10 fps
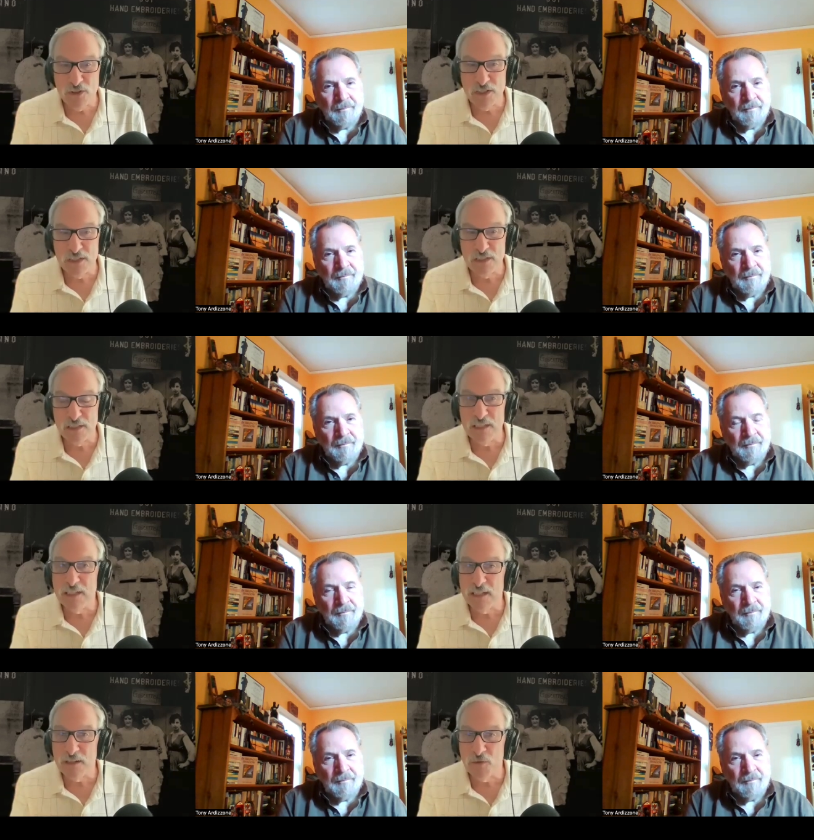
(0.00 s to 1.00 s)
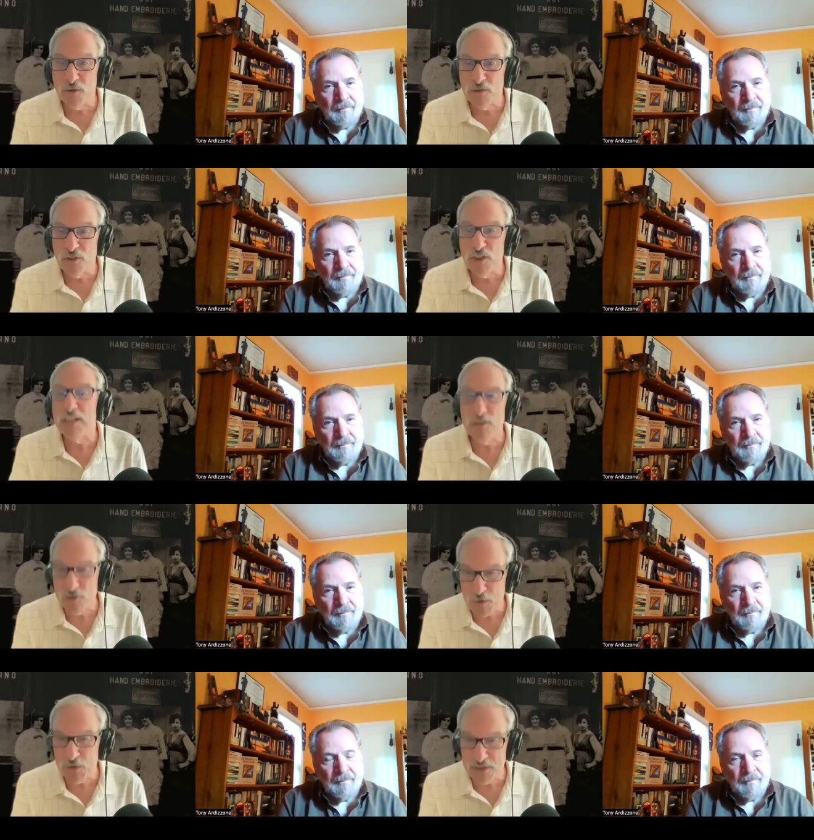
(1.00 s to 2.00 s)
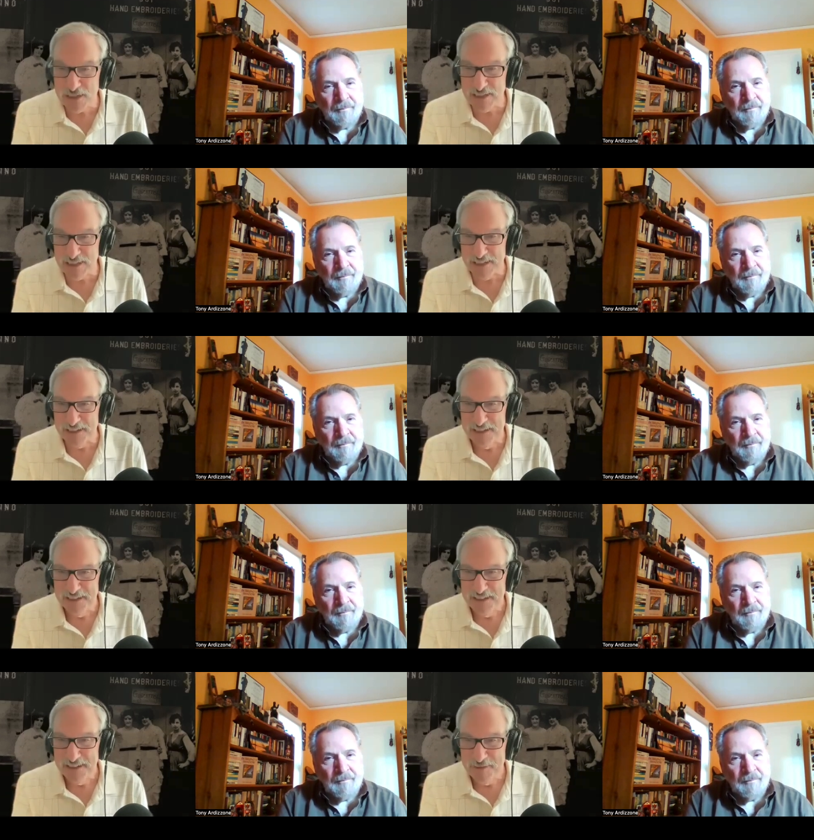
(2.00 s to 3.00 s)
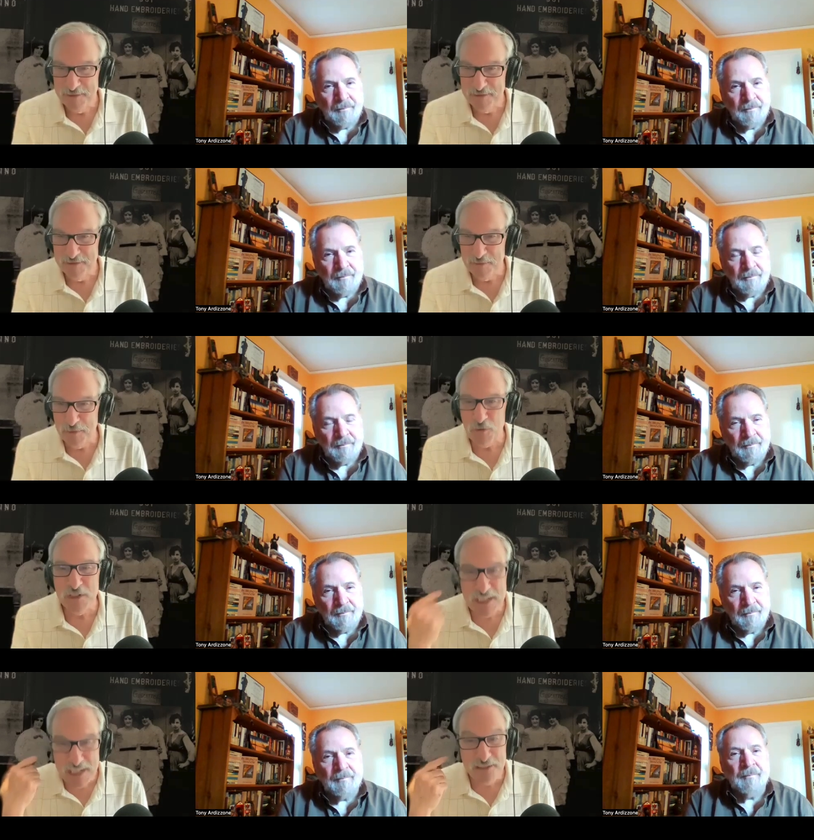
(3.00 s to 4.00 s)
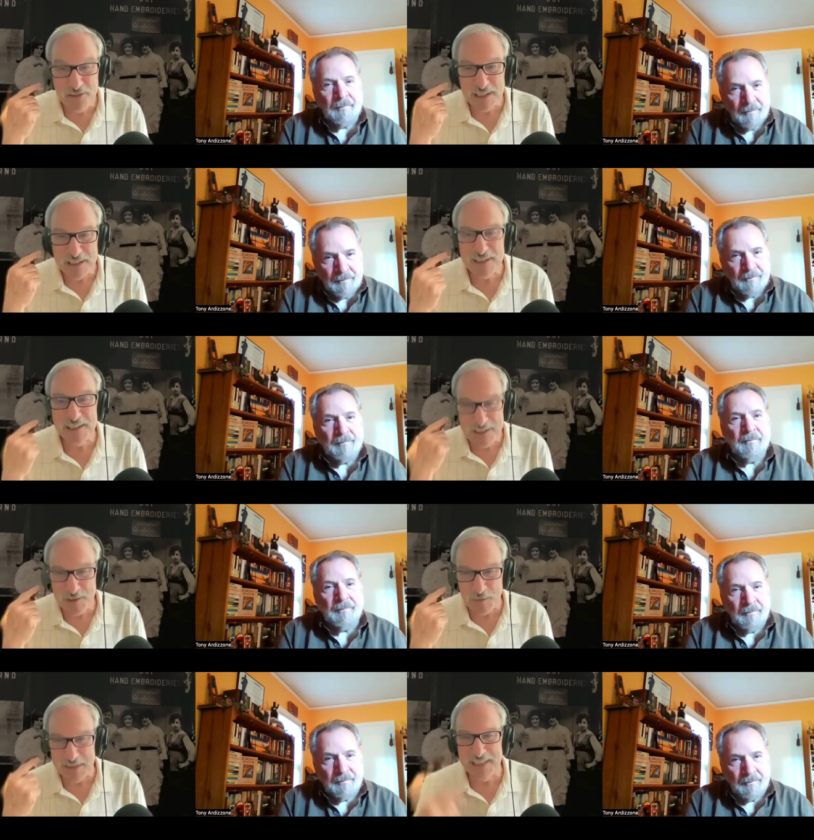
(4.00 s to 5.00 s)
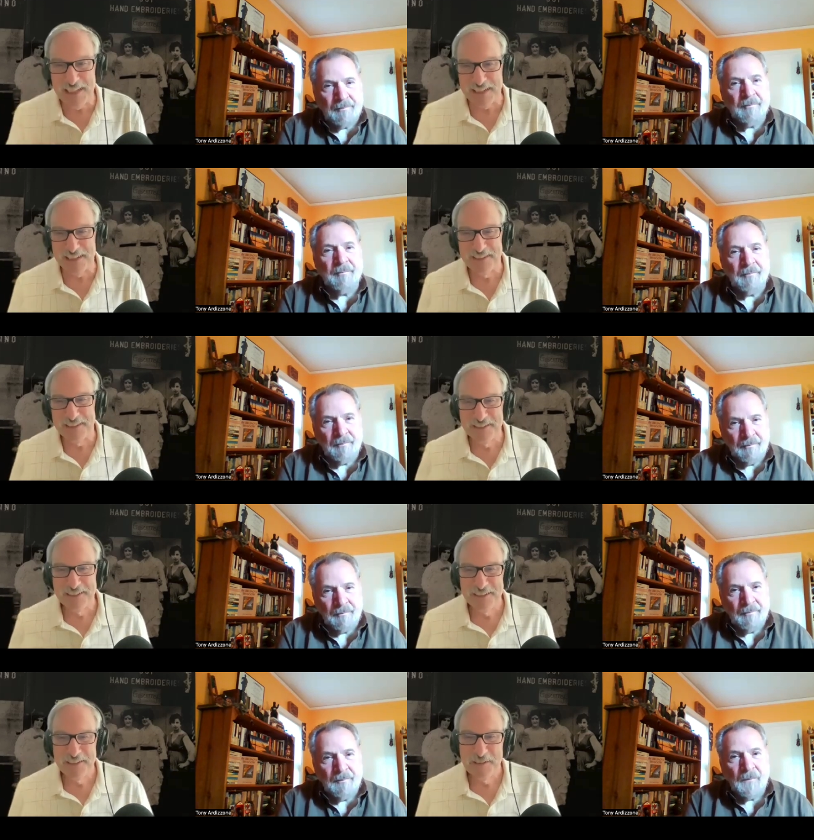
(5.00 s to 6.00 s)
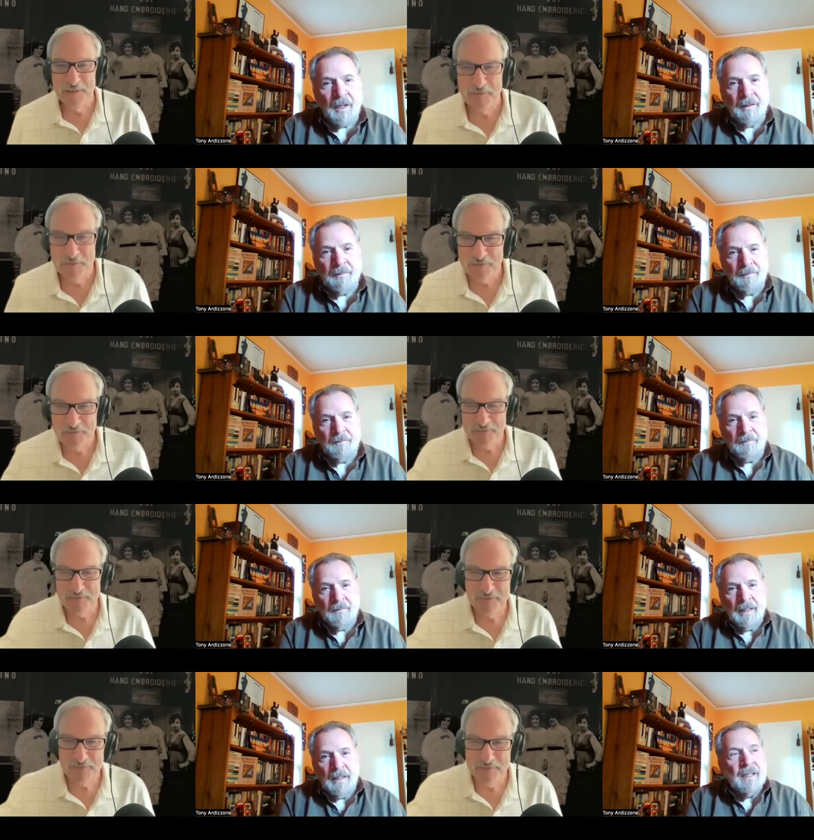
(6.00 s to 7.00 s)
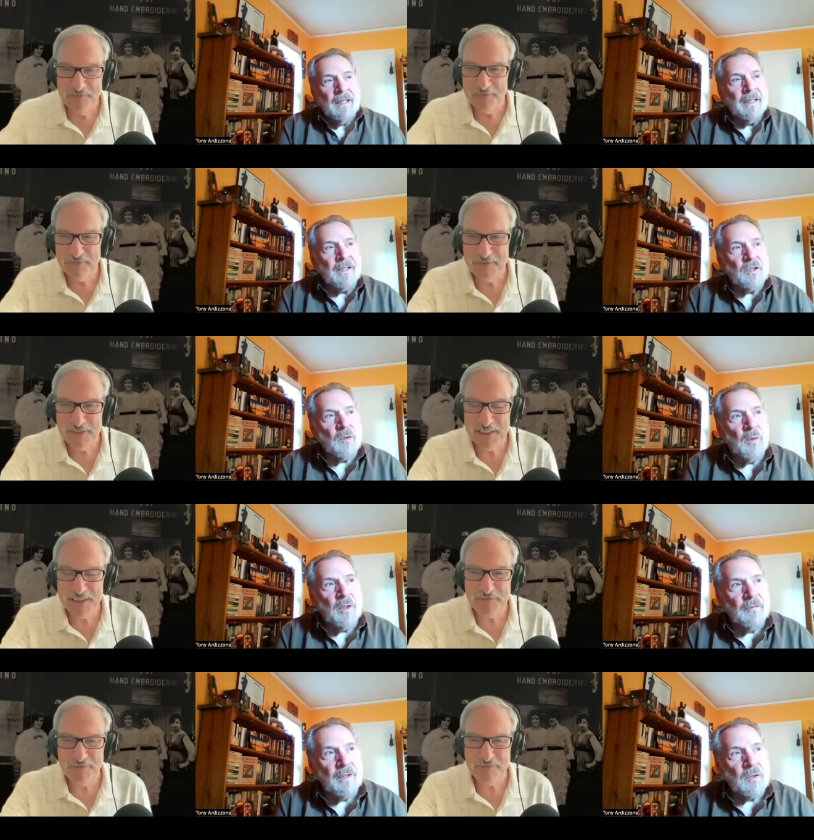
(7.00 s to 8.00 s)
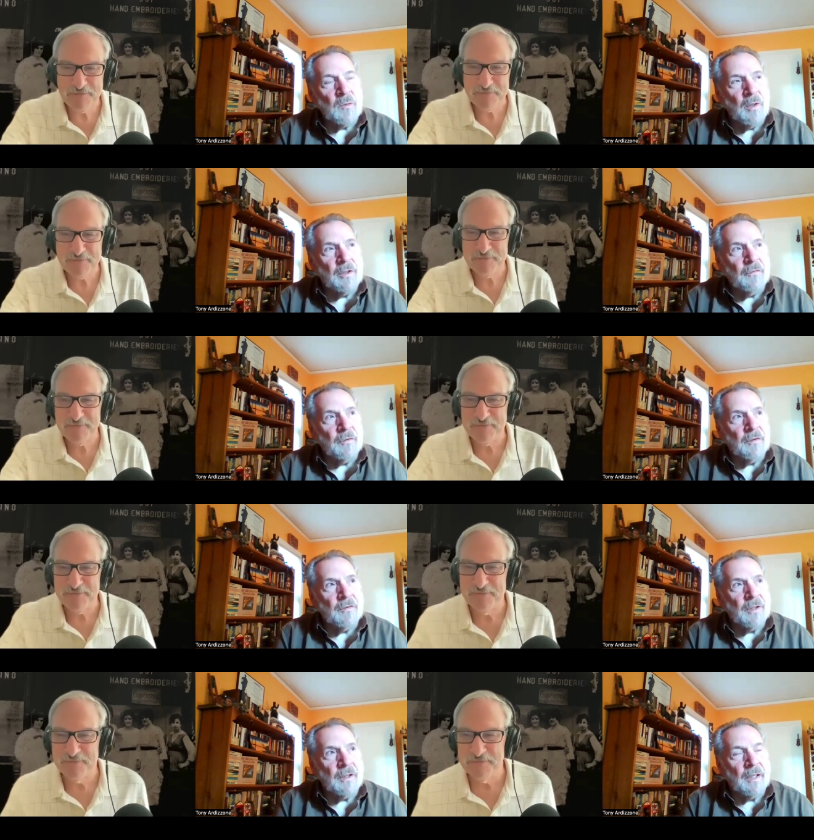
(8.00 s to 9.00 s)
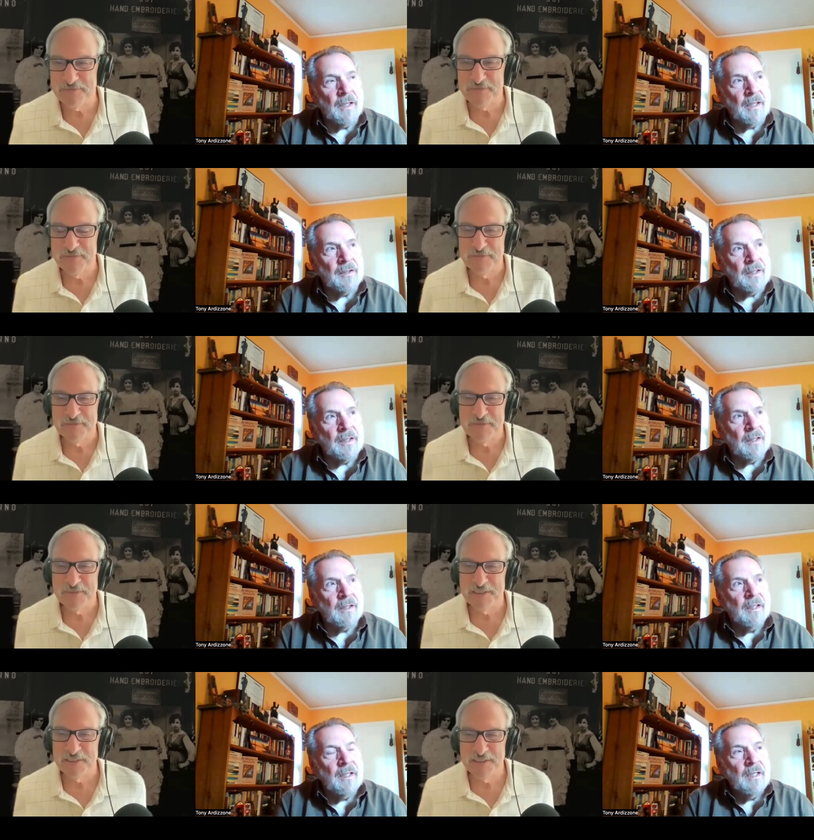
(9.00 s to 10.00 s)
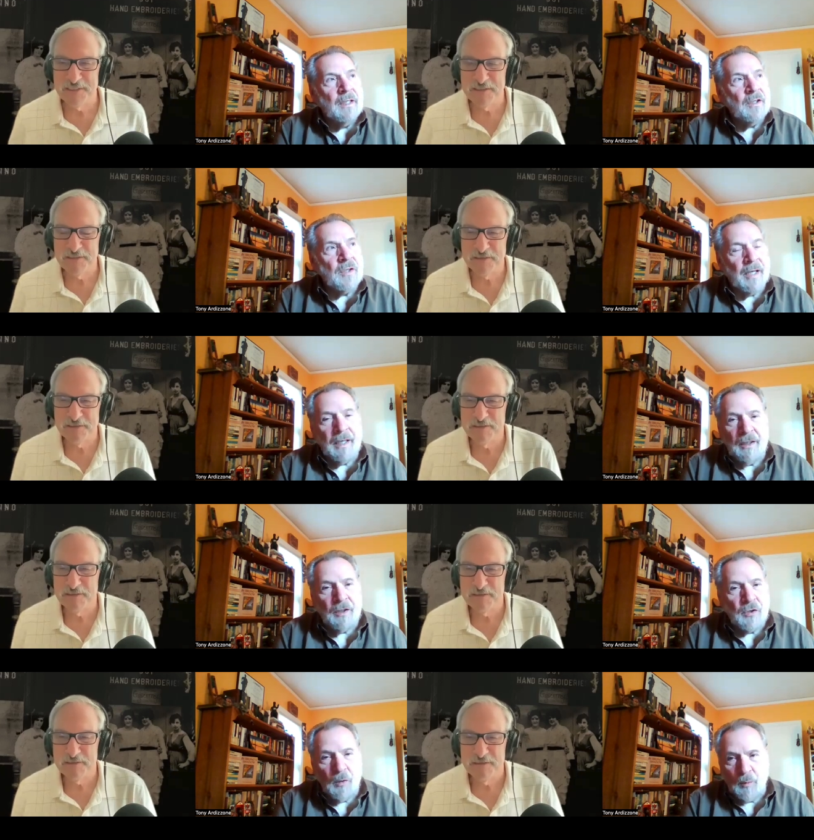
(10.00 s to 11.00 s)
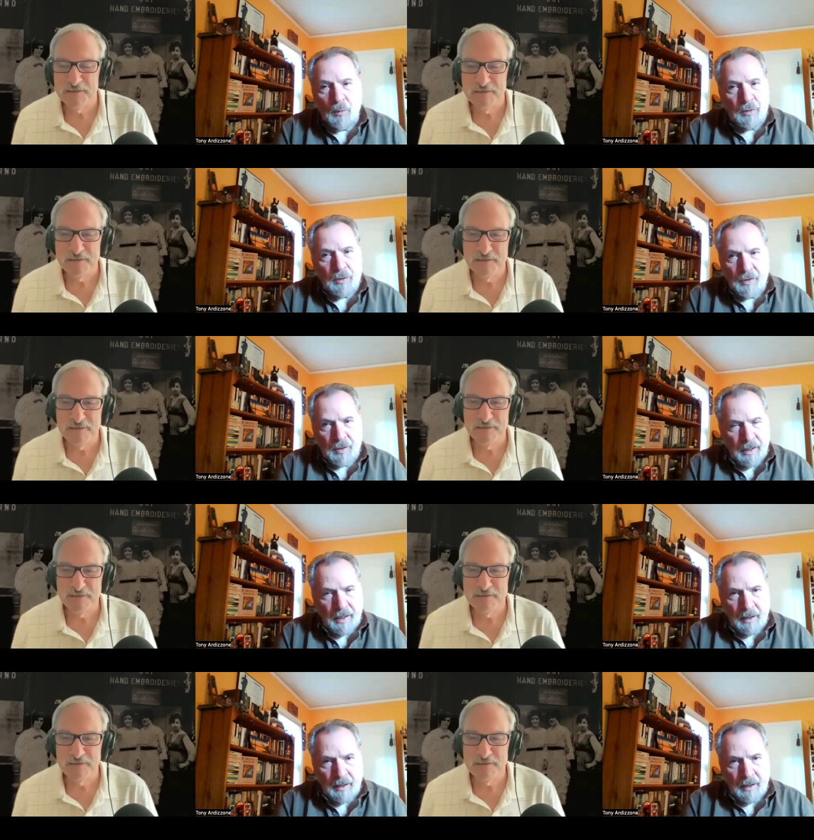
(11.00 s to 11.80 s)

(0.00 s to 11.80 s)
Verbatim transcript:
Speaker 1: seeing what you think you're supposed to see, but when you hear it, you hear the mistake.
Speaker 2: Yeah, yeah, that's a wonderful that's a wonderful thing. And I think that there's again, there's no rules. And I